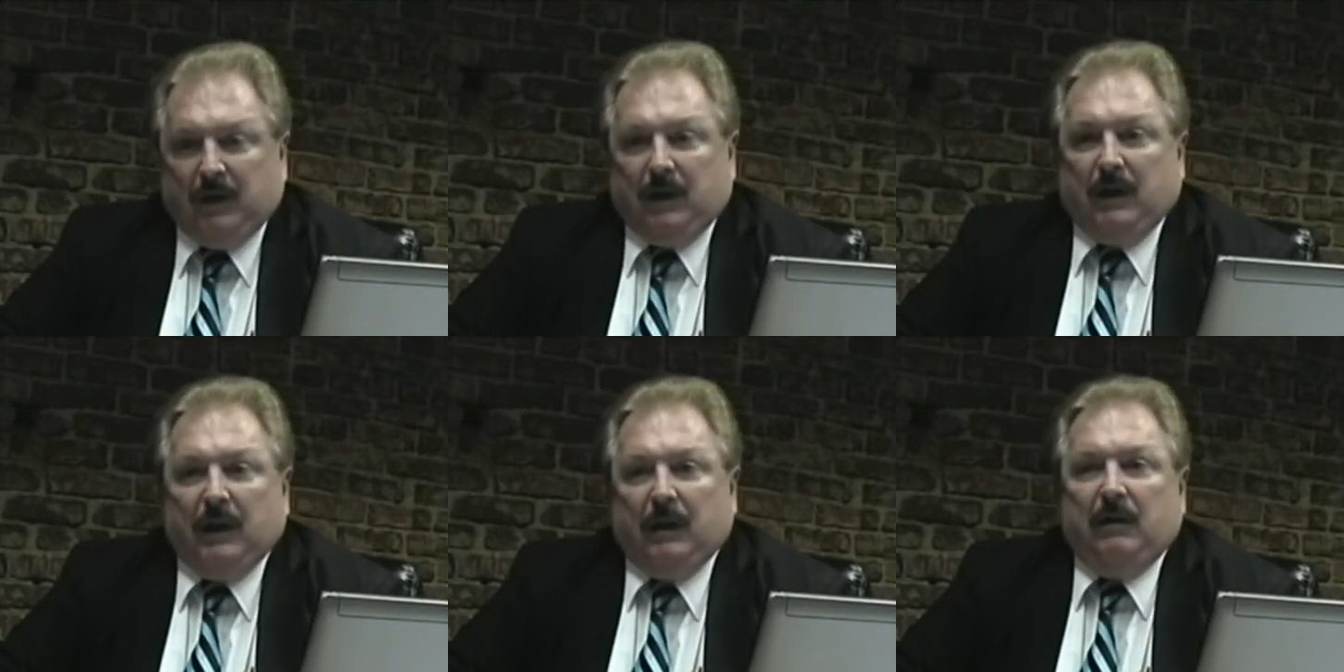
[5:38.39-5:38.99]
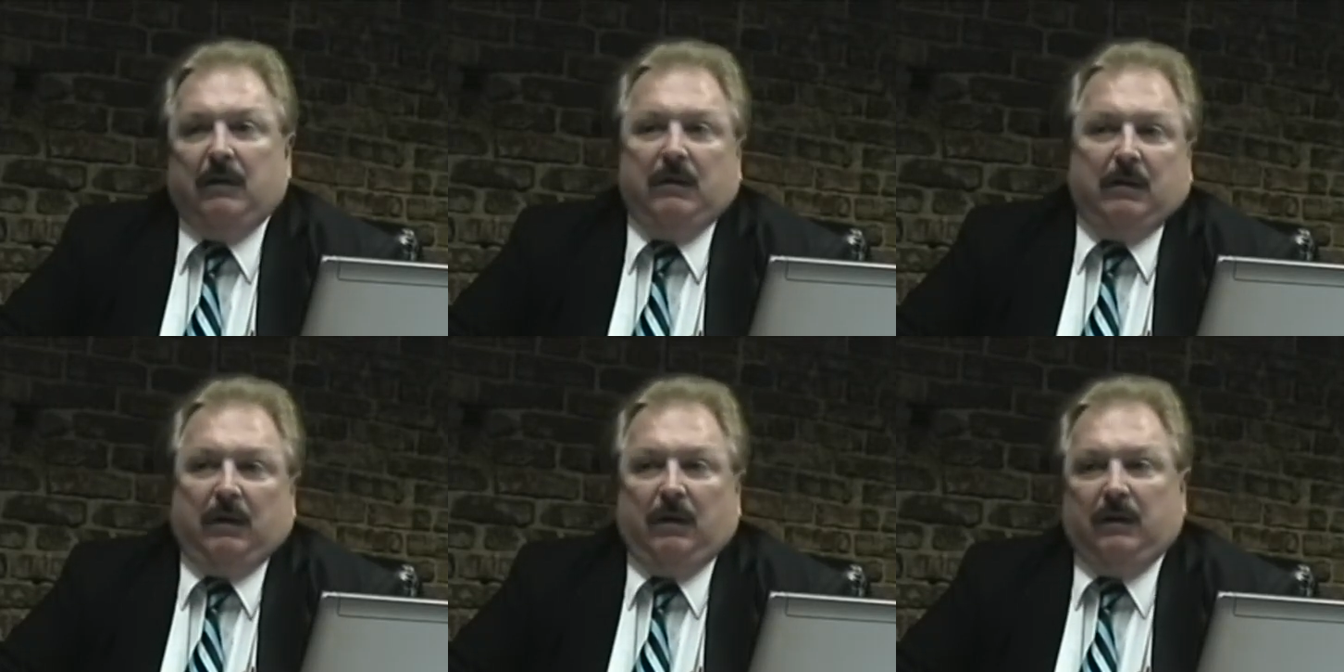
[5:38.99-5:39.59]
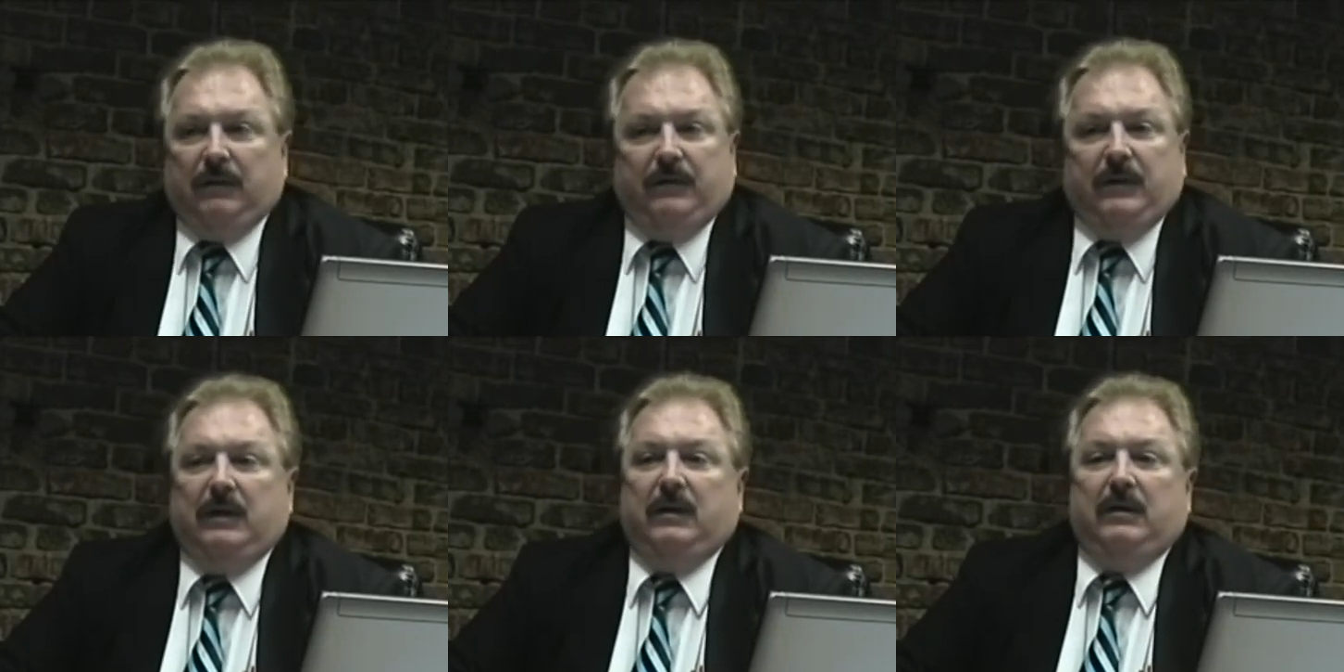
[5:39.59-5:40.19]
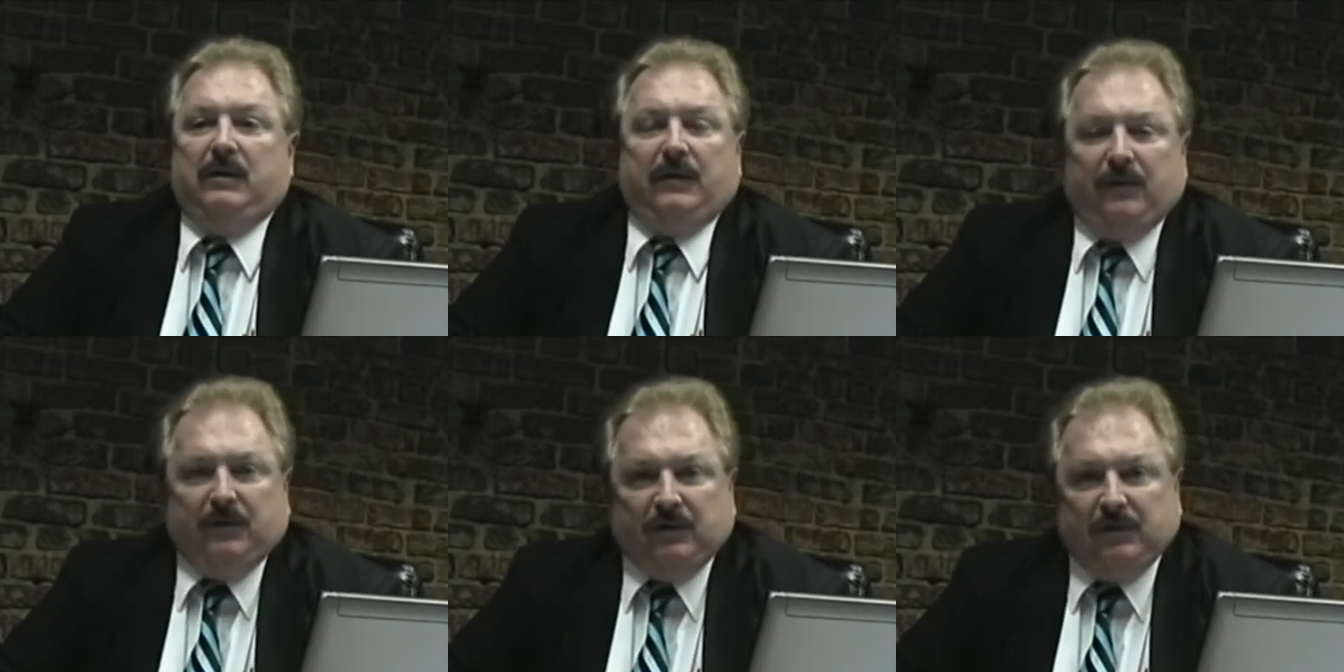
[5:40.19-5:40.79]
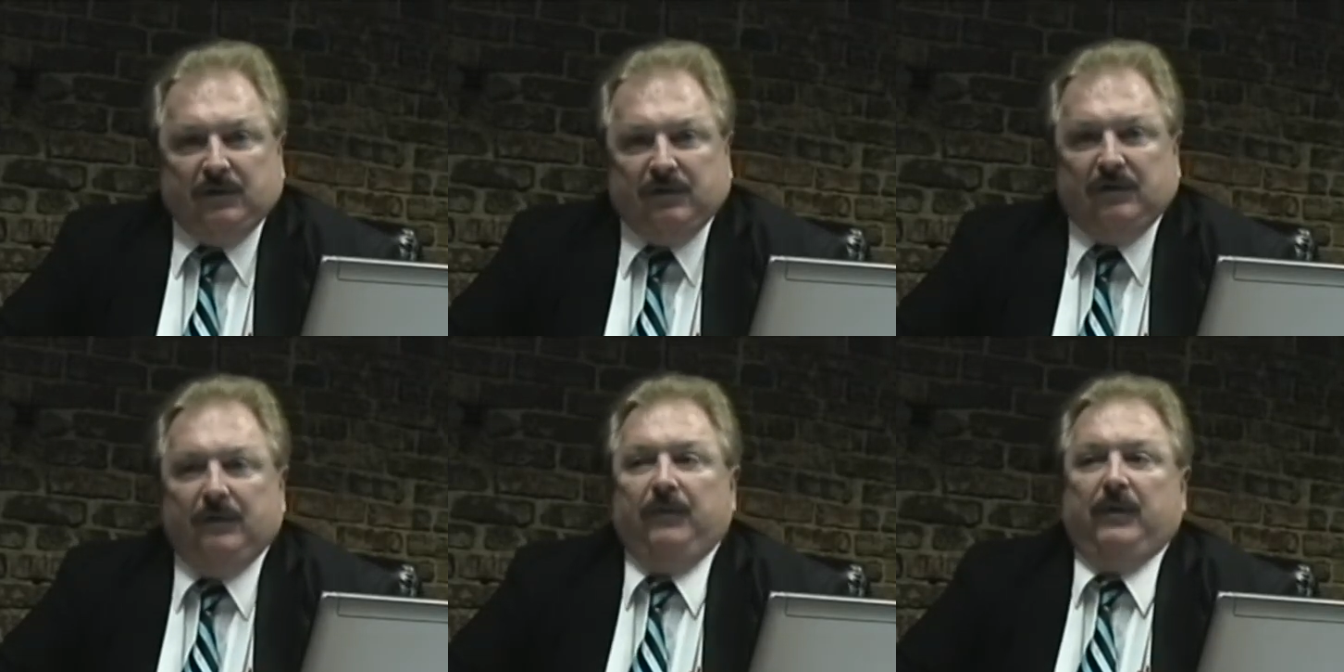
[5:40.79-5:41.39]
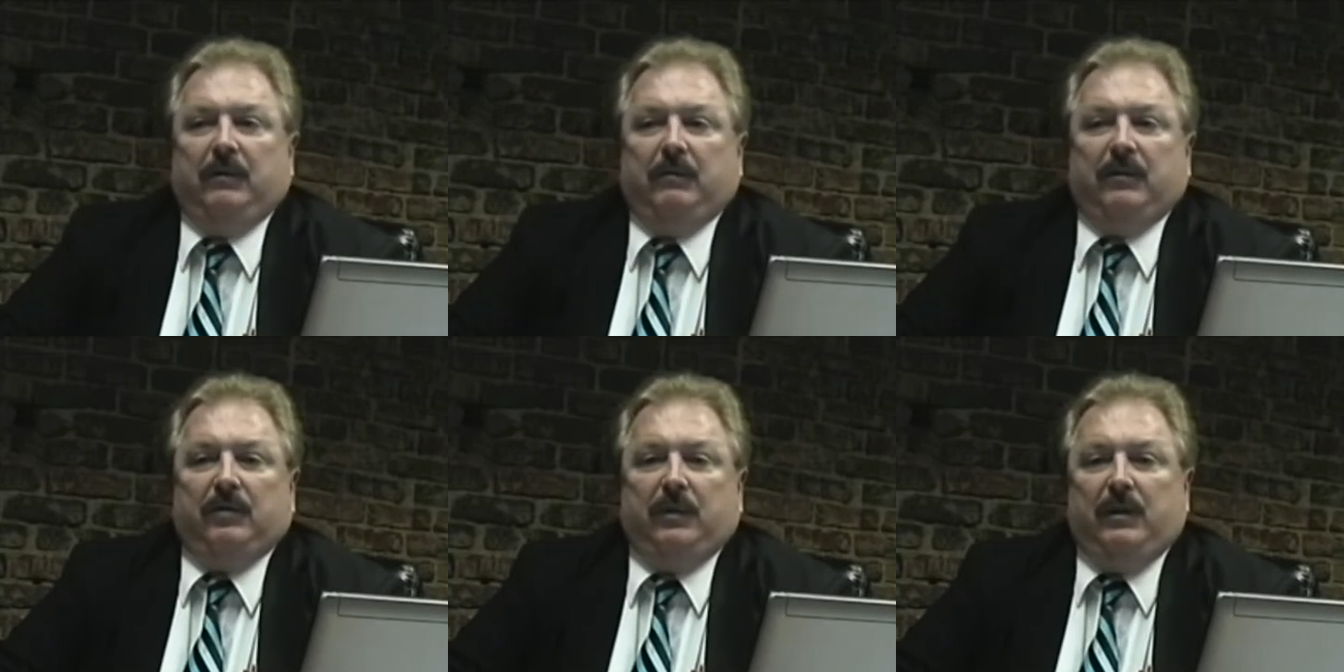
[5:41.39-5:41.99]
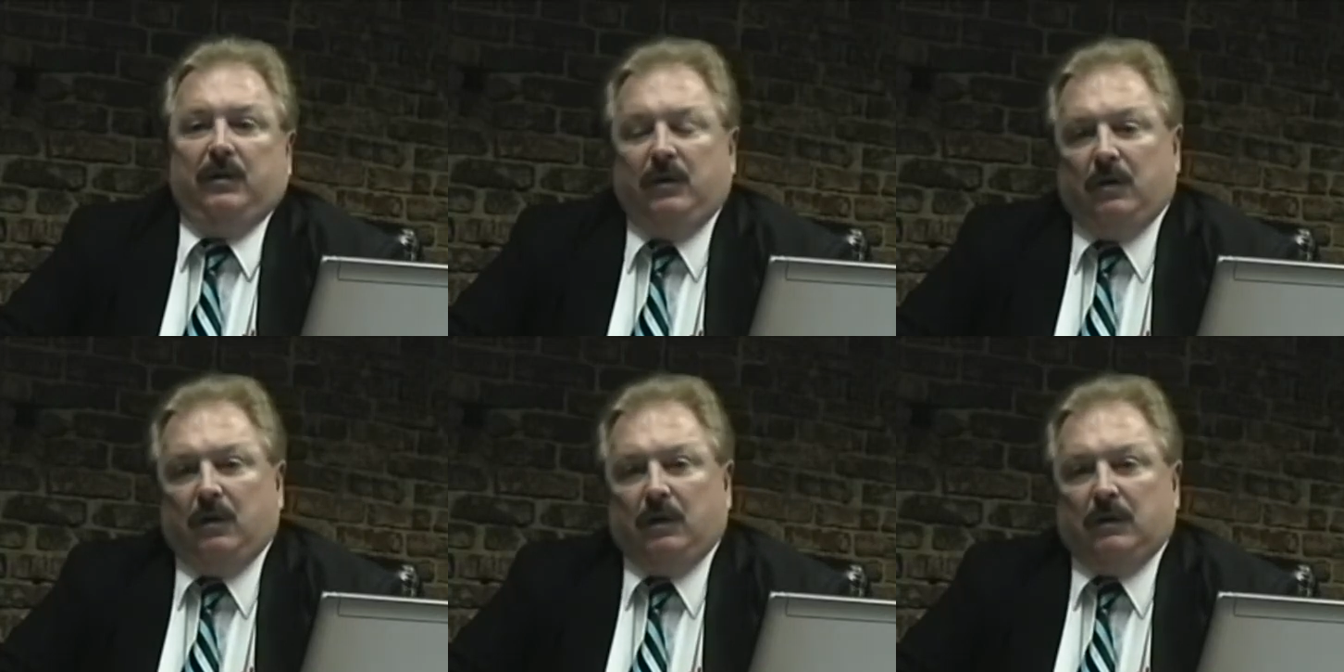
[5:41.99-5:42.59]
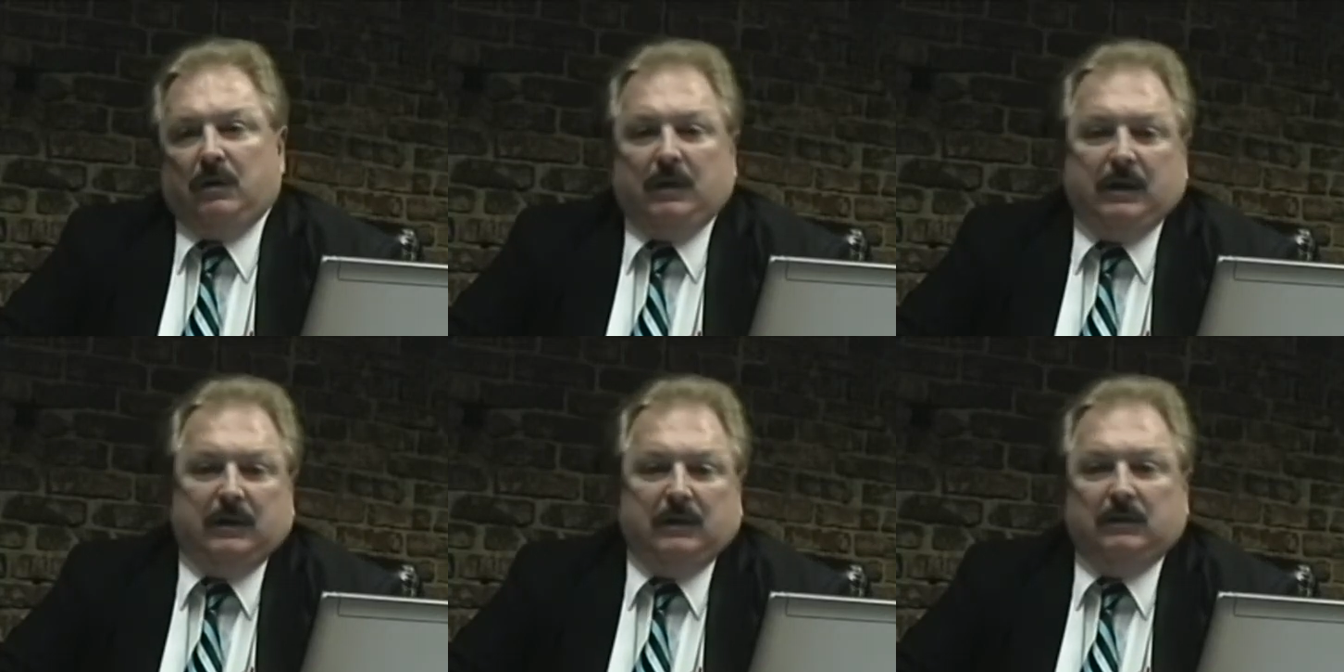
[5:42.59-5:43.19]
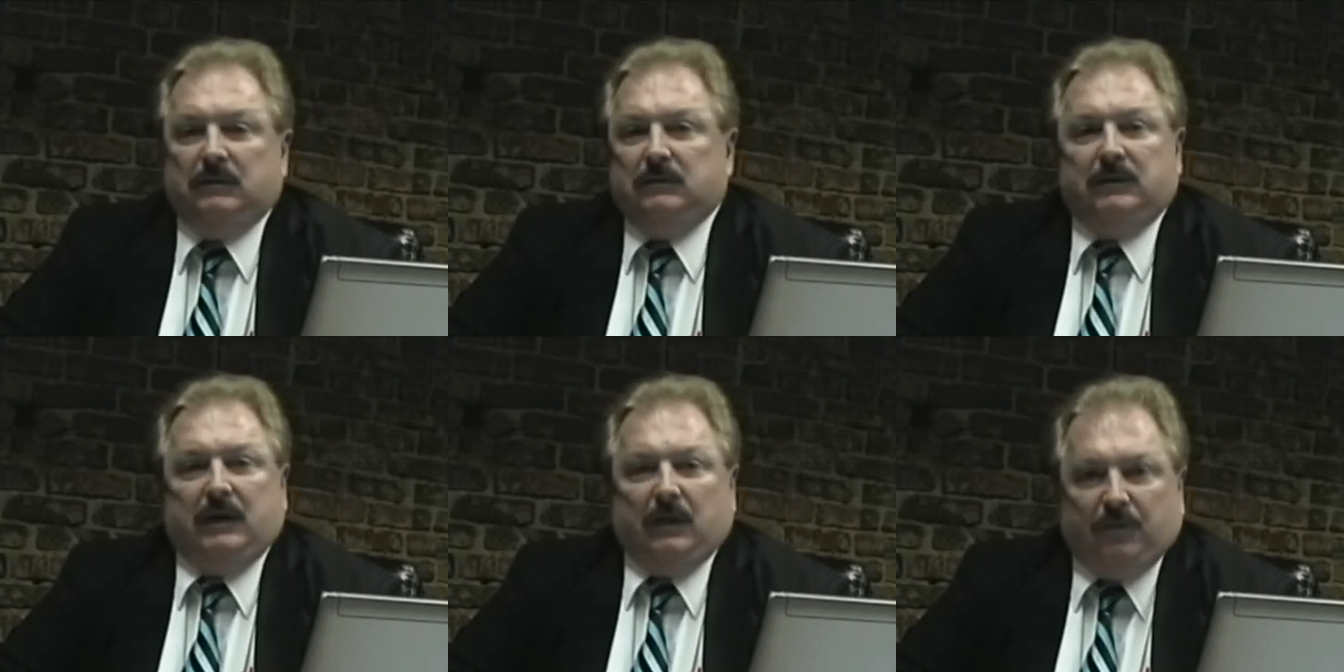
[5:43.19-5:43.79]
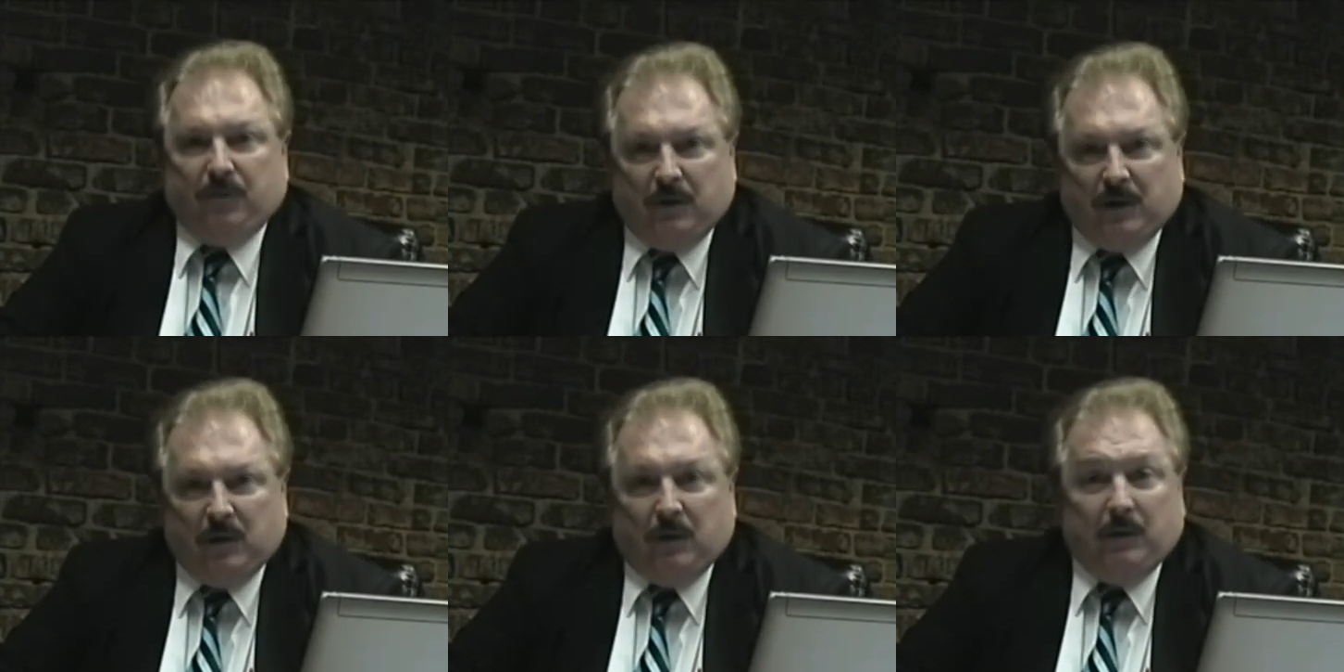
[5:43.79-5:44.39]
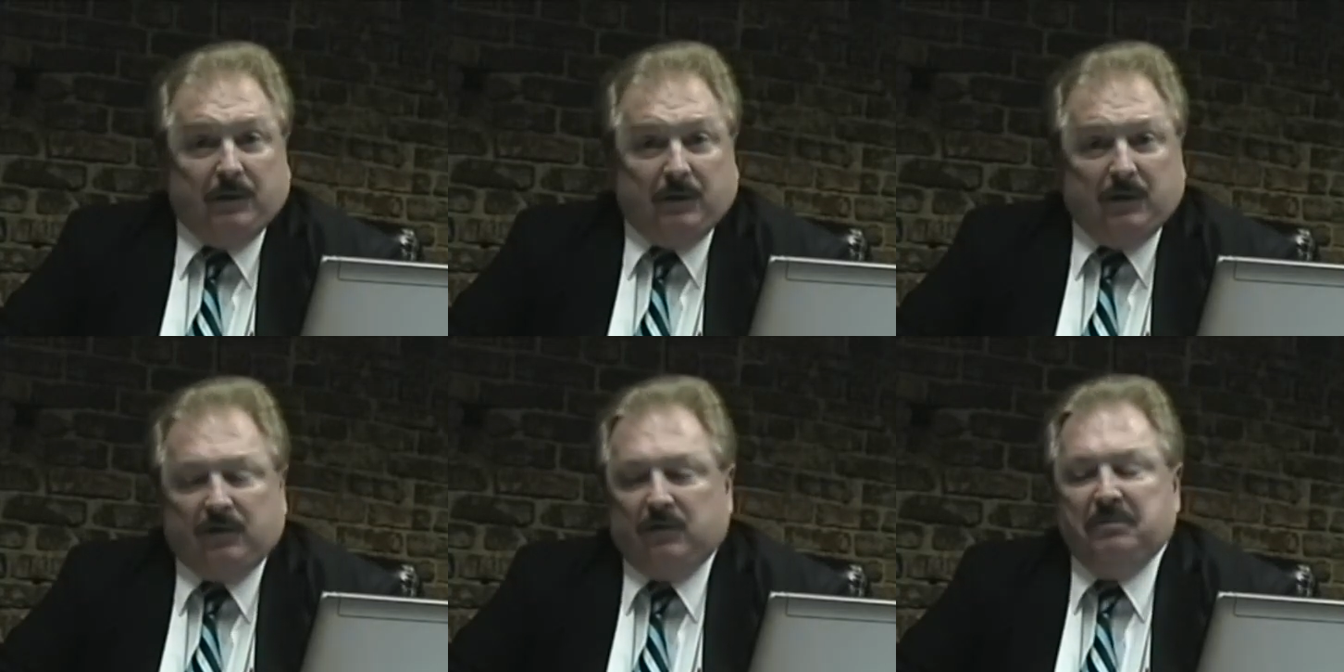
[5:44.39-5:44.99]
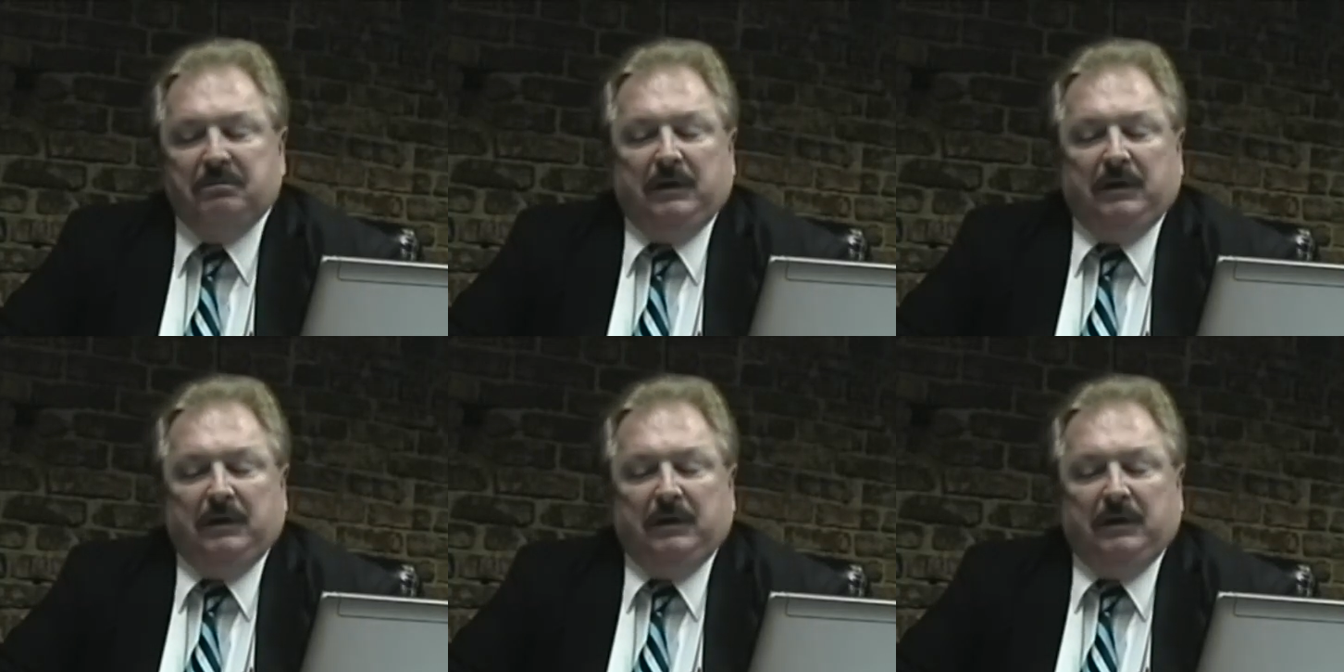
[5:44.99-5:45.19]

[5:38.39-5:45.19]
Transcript: And all of the differences between New York, Ohio, California, where I went to law school,